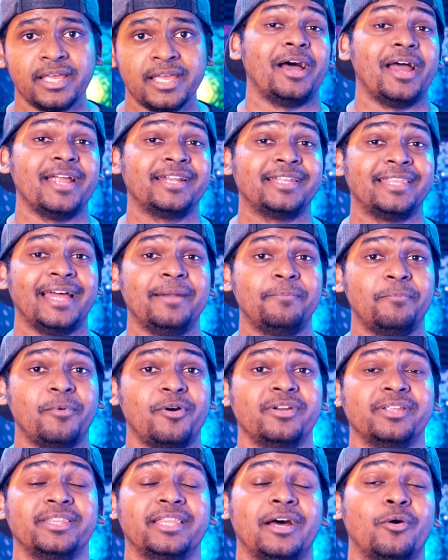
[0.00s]
At that
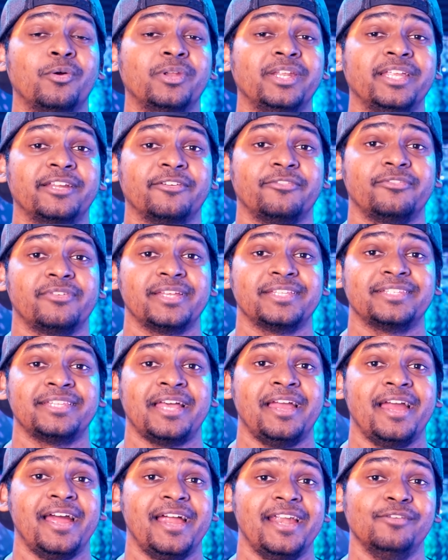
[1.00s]
point, the only reference I
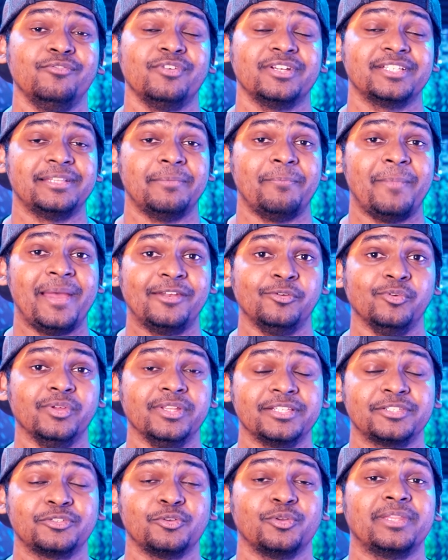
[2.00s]
had was the manual.
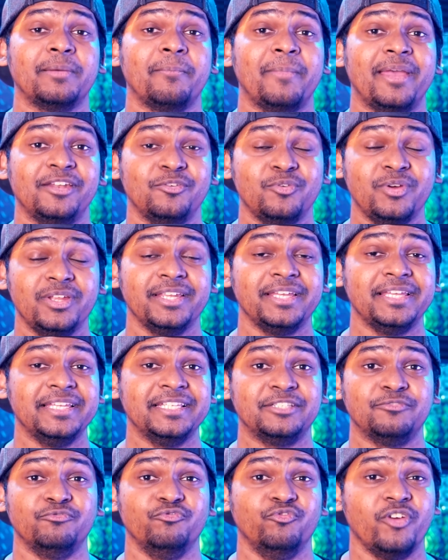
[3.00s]
So the manual
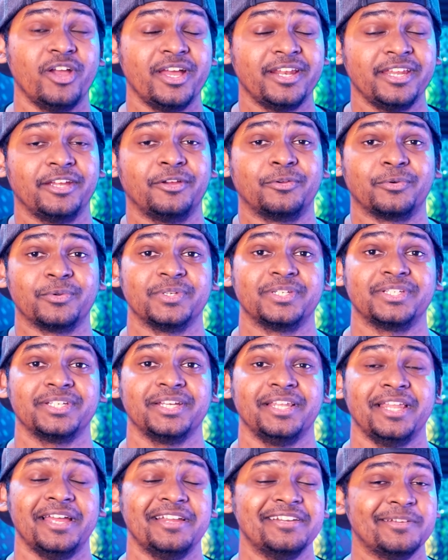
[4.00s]
is very
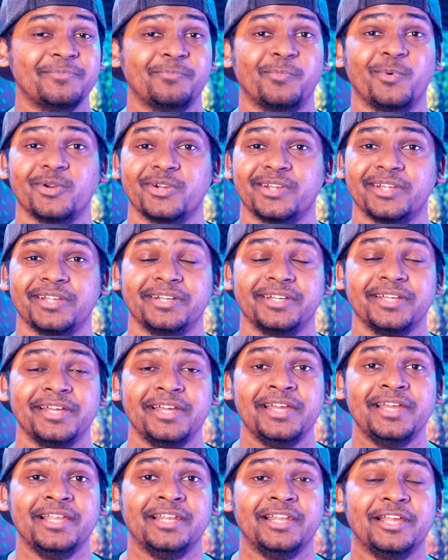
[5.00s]
crucial and important
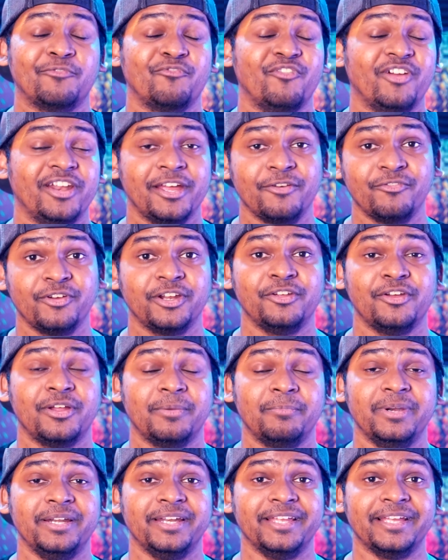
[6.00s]
like whenever you are
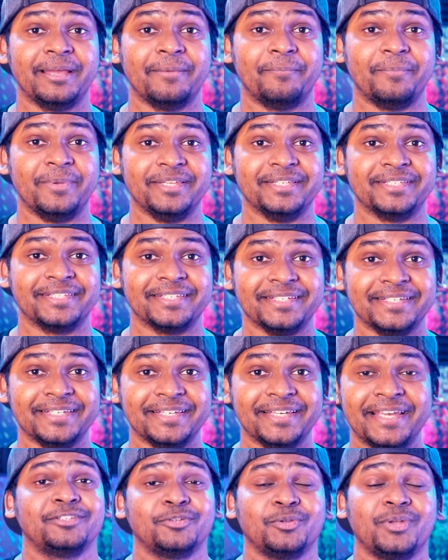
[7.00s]
building a PC.
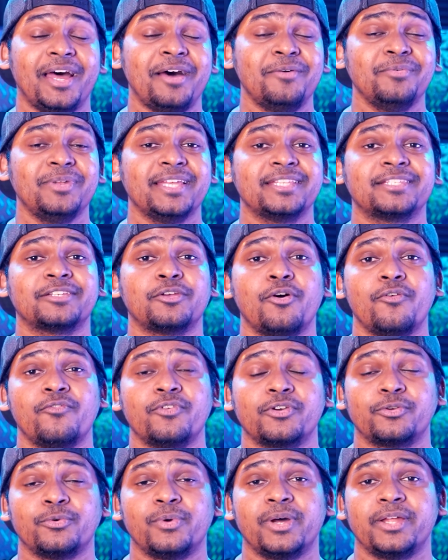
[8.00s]
So now let's go over
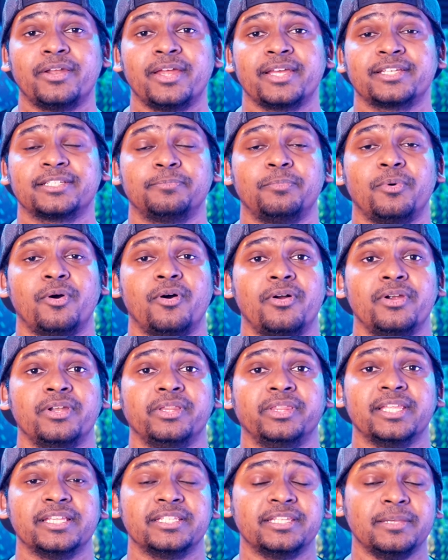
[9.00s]
to our next point,
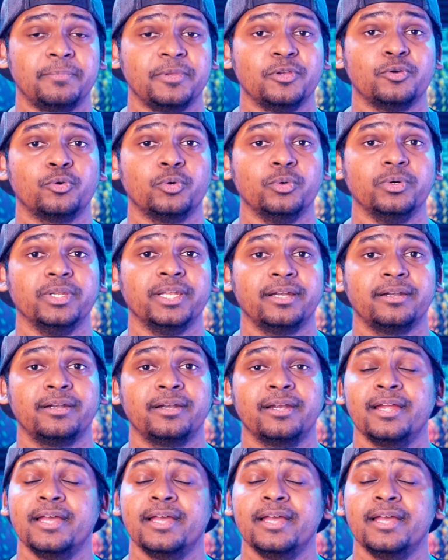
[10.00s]
the CPU cooler.